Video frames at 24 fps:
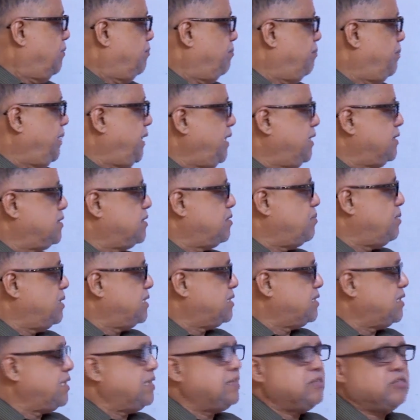B is the
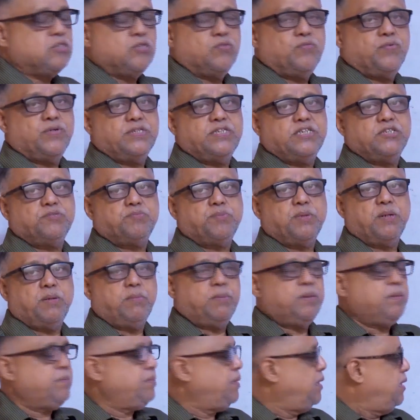best answer for this
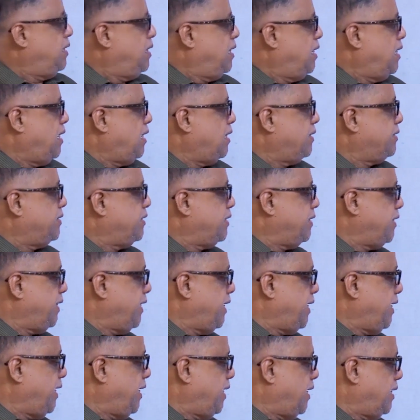problem. Other
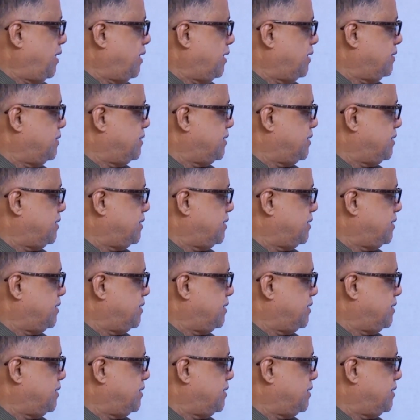A and